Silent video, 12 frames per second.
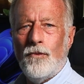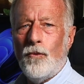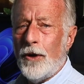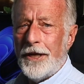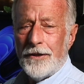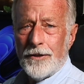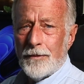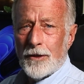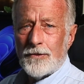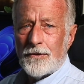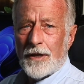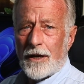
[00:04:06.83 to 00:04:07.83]
When do
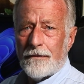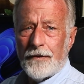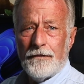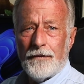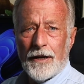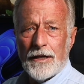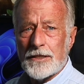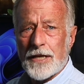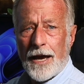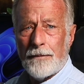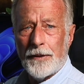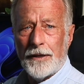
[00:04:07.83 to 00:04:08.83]
most RV fires
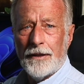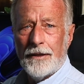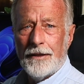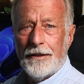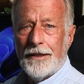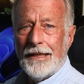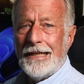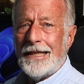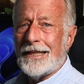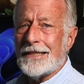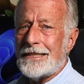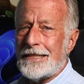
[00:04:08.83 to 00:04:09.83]
happen?
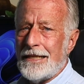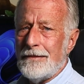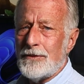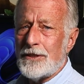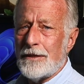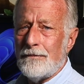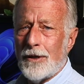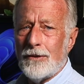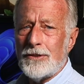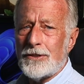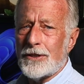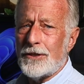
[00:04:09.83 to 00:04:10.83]
It seems that
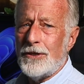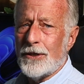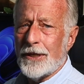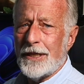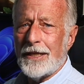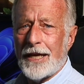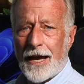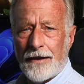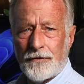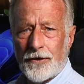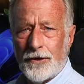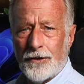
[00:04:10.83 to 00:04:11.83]
most are during the
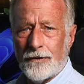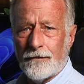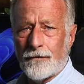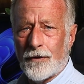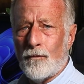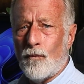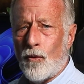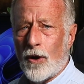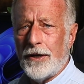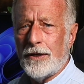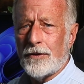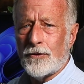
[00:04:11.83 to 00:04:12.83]
afternoon from
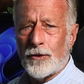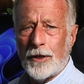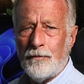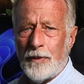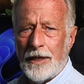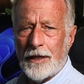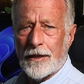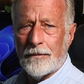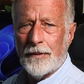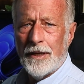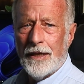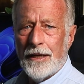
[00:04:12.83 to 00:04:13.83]
1 to 3
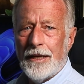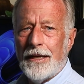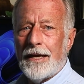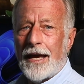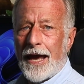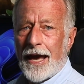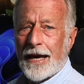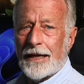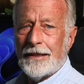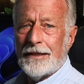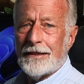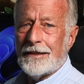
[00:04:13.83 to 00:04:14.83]
p.m.
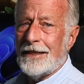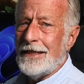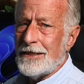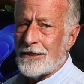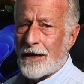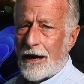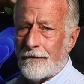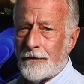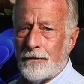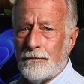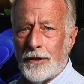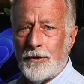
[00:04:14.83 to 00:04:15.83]
and least
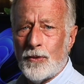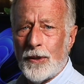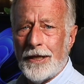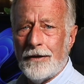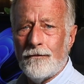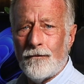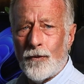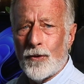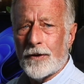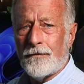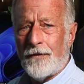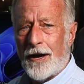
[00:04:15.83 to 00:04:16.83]
often between
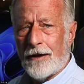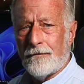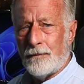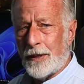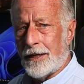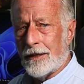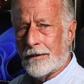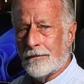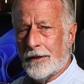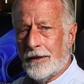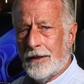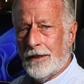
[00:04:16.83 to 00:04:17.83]
4 to 5 p.m.
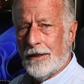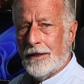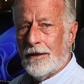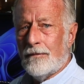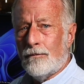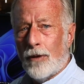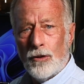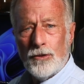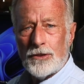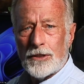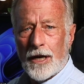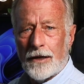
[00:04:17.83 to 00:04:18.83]

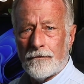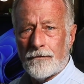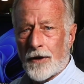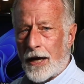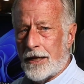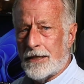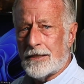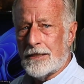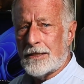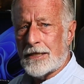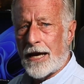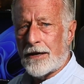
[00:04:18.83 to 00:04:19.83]
Most on Fridays
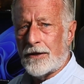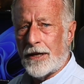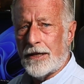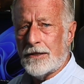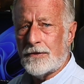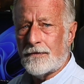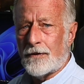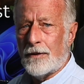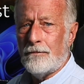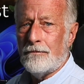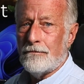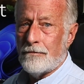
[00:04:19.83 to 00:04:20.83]
and Saturdays
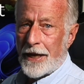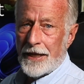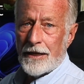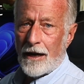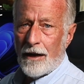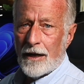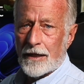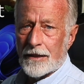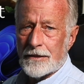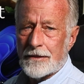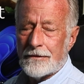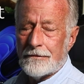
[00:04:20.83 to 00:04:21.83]
from May to
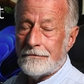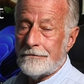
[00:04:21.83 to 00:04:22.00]
August.